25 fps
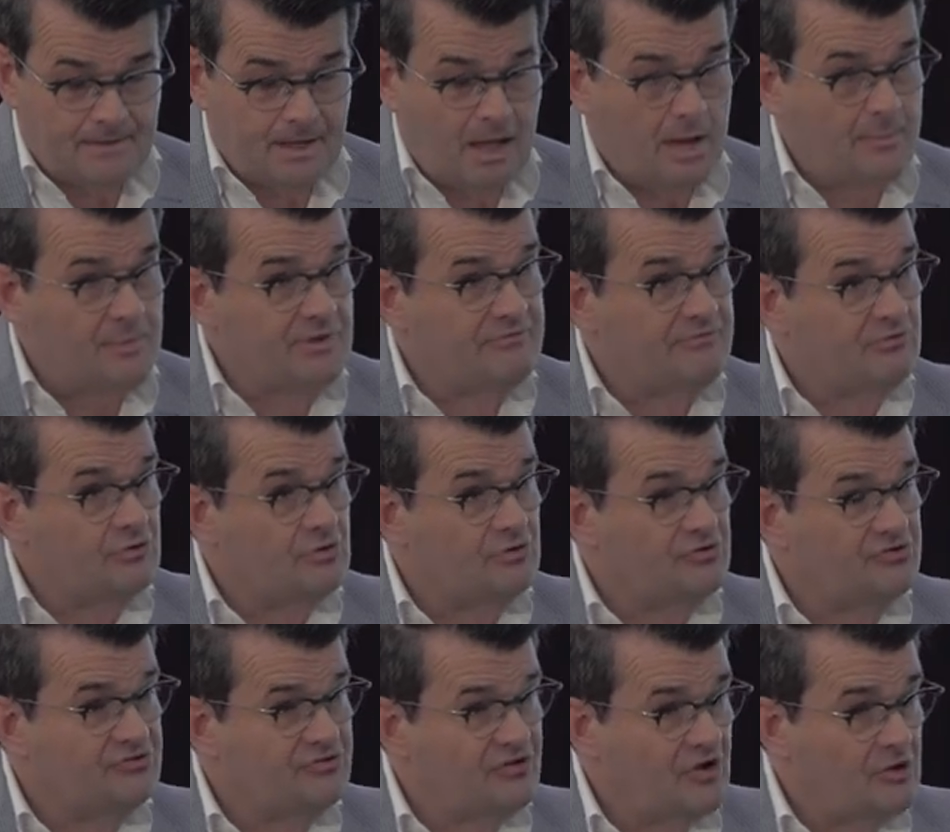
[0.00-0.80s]
And we've
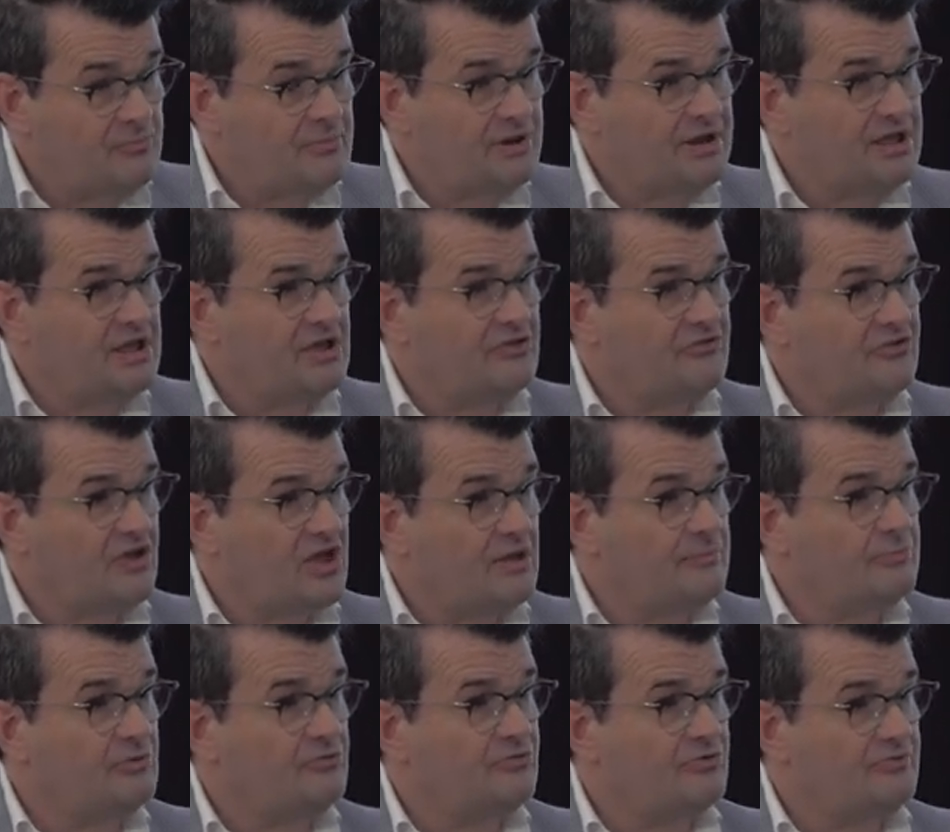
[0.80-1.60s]
heard so many
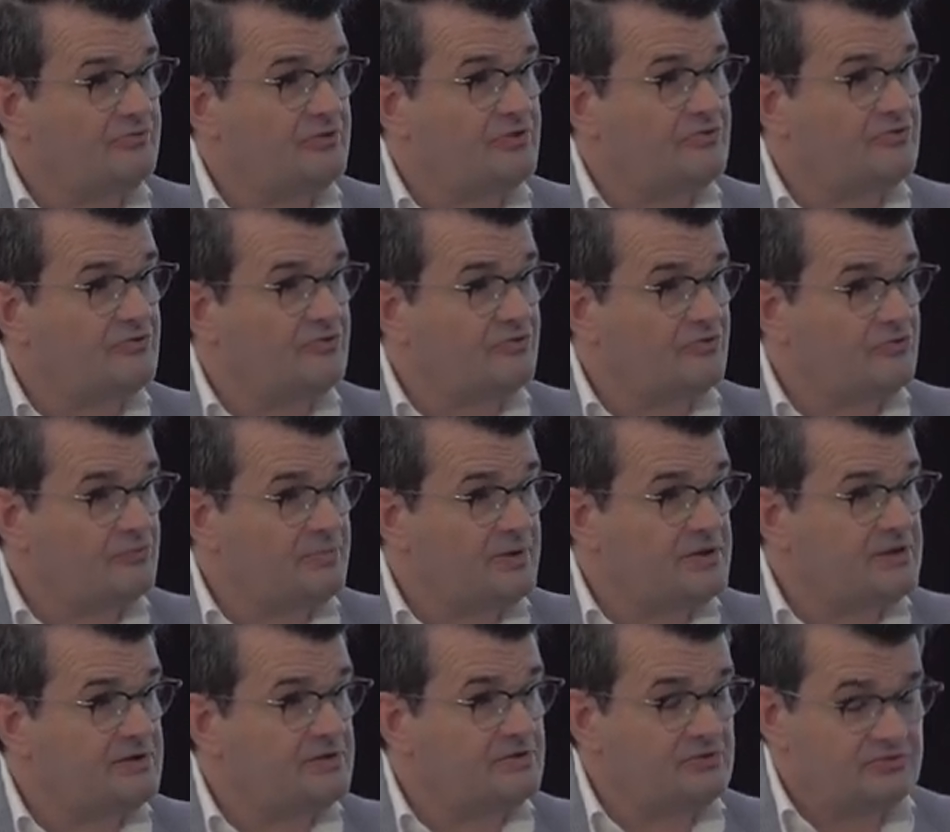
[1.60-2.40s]
examples of this in
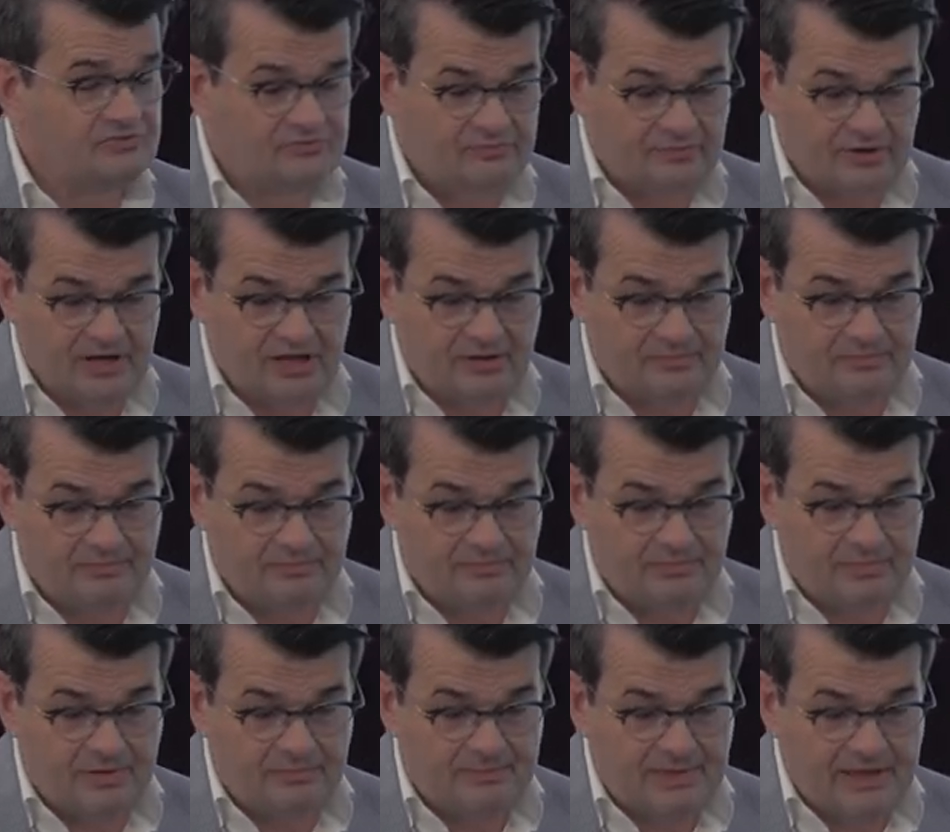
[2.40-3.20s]
speakers where
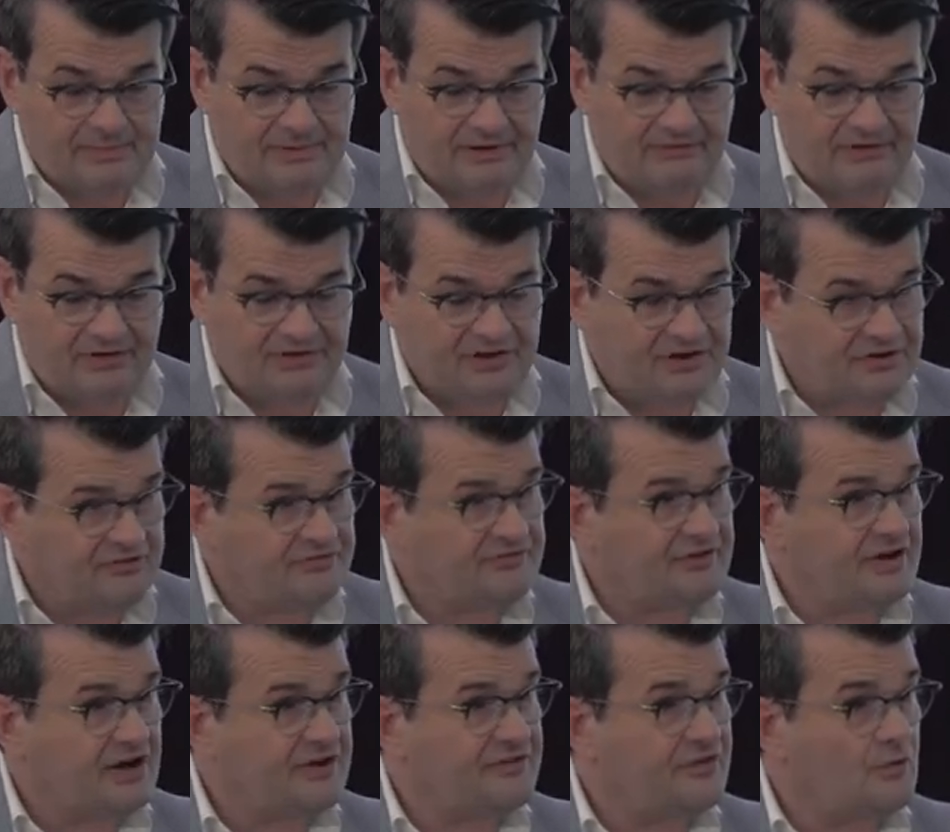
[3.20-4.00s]
people have
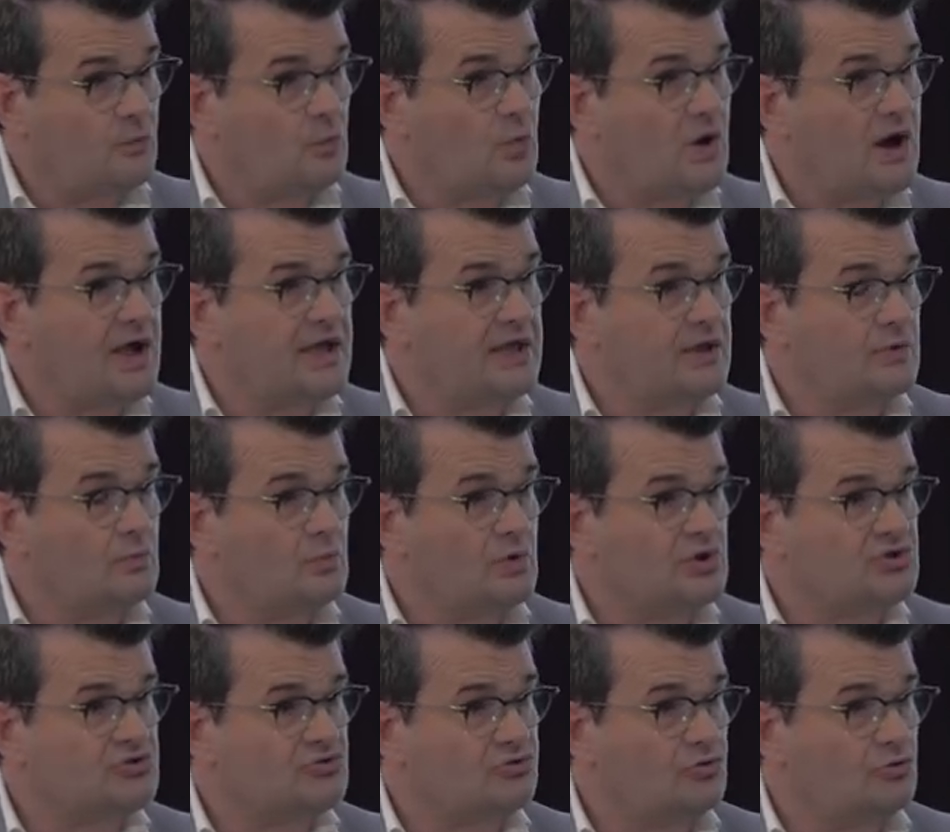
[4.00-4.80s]
identified the way in
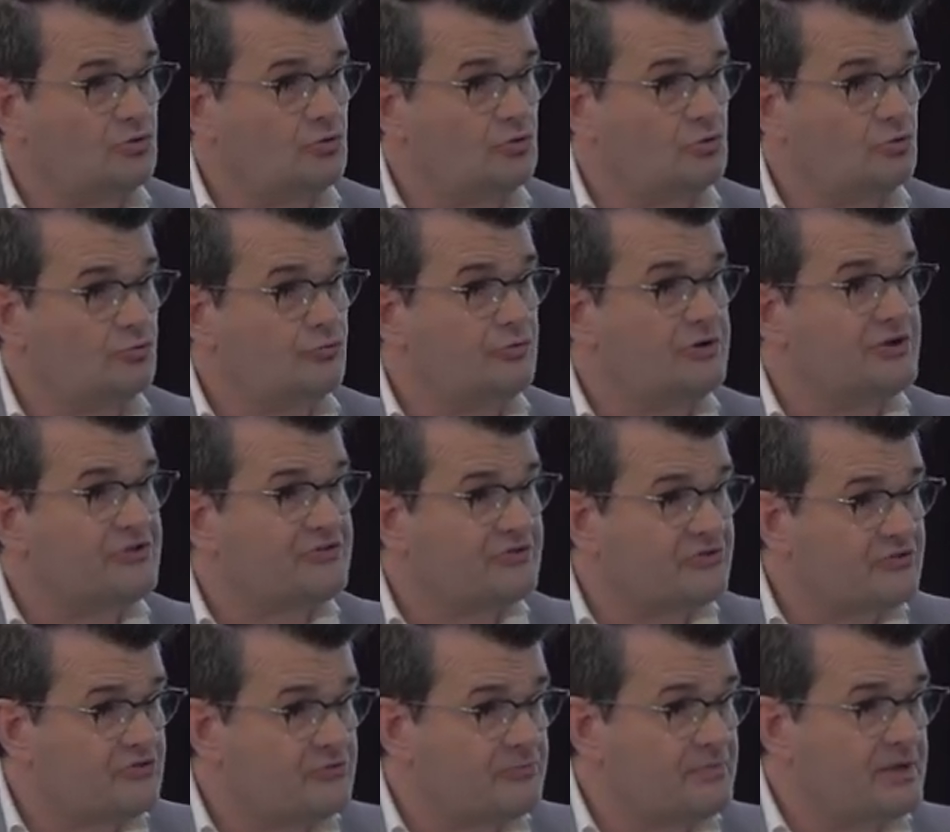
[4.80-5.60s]
which law
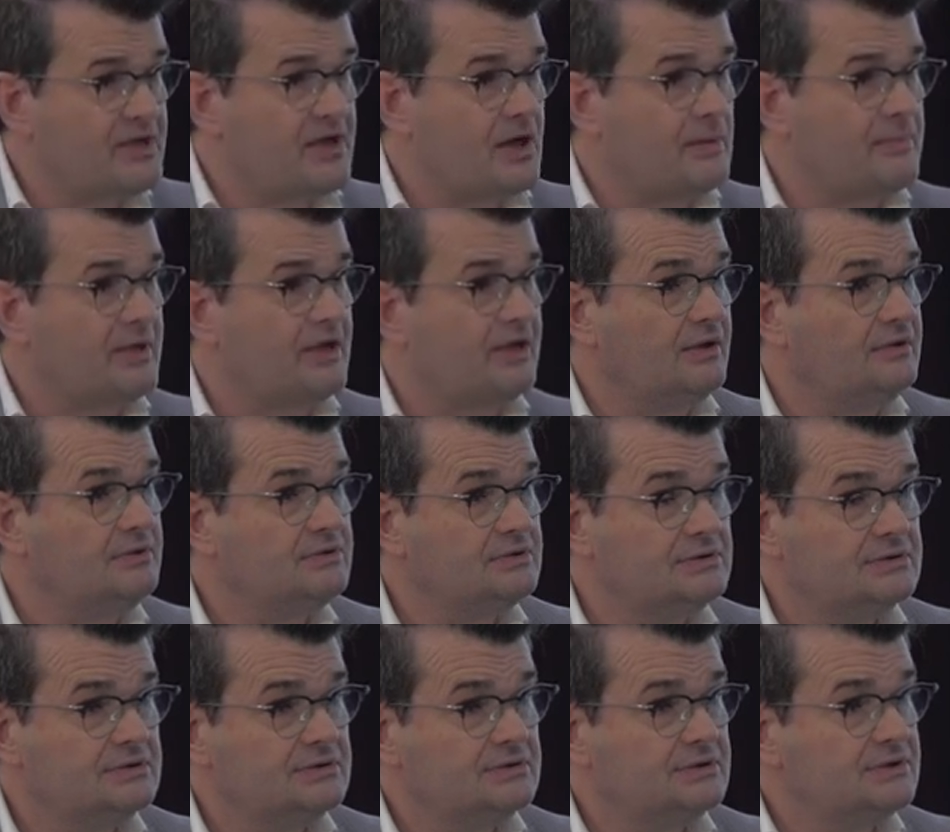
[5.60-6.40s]
risks becoming
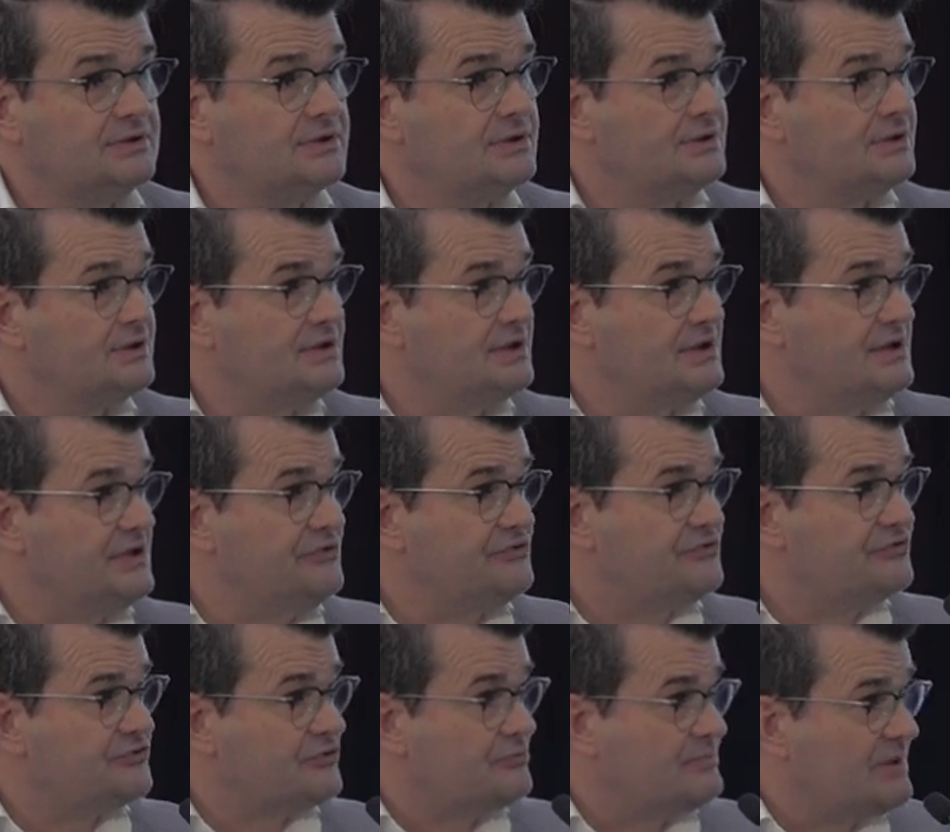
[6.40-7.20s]

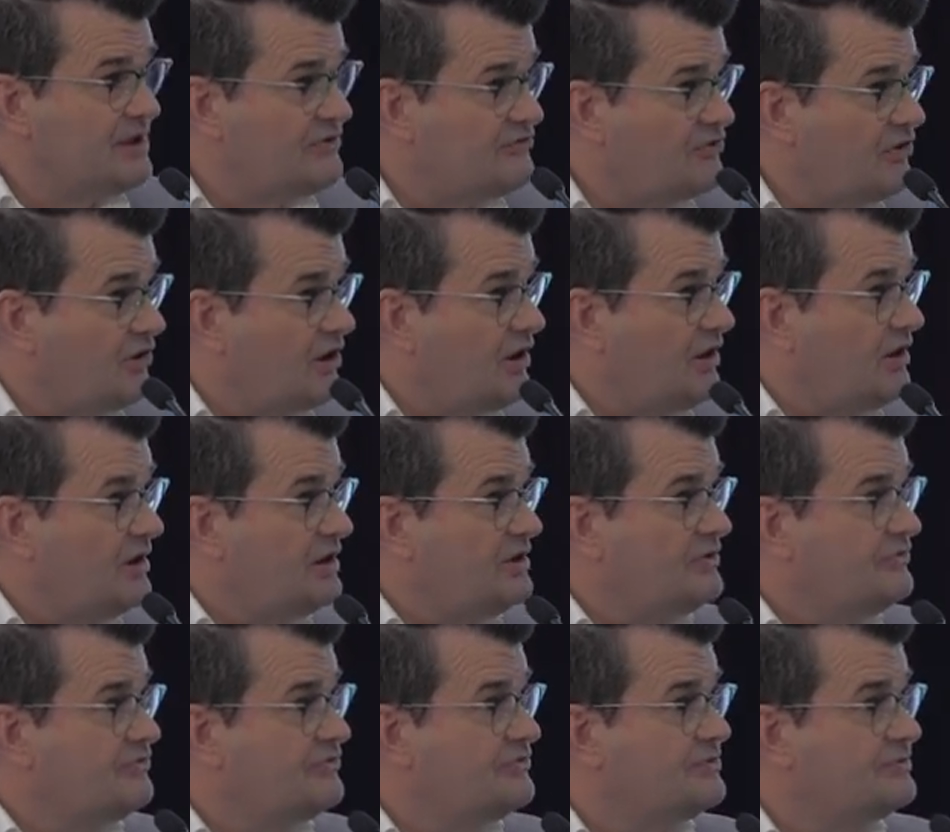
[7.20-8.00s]

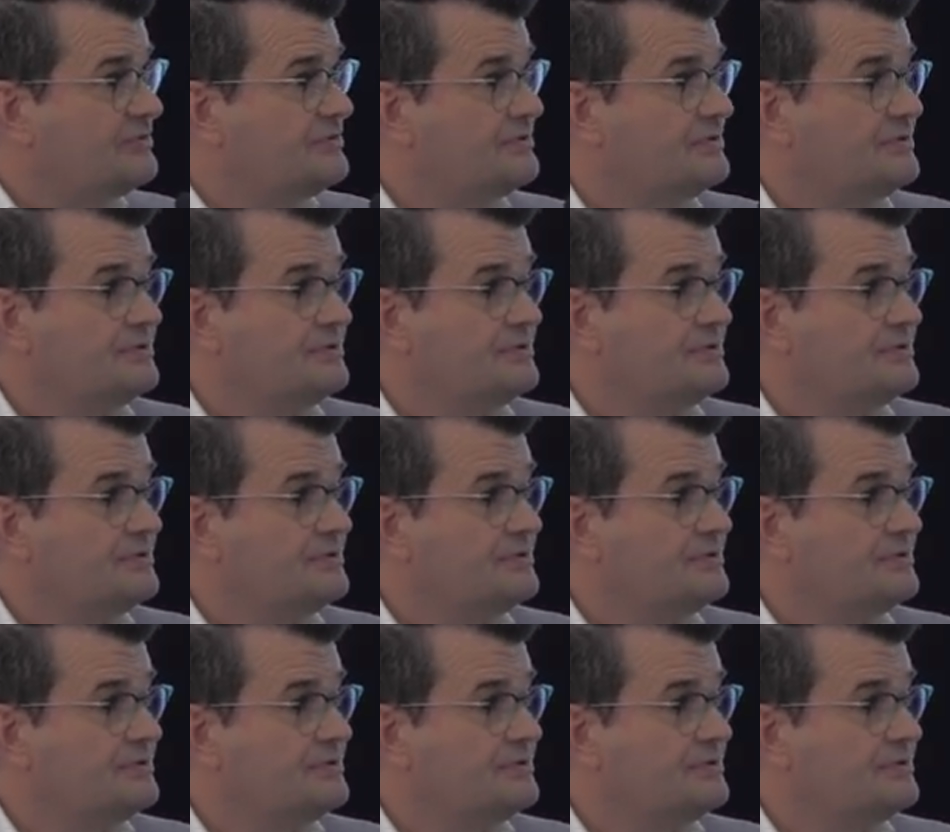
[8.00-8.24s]
instrumentalised,